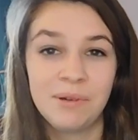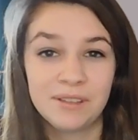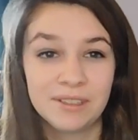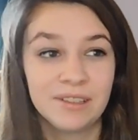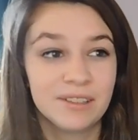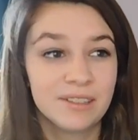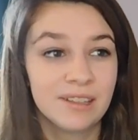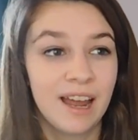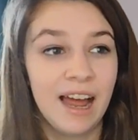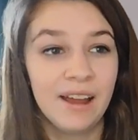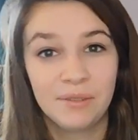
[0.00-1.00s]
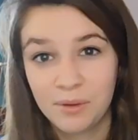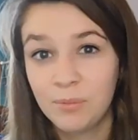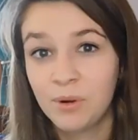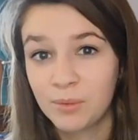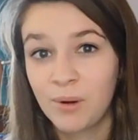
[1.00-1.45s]
but seriously,
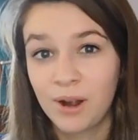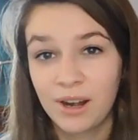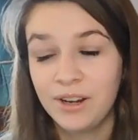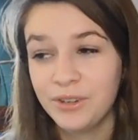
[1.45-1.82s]
the bookmark I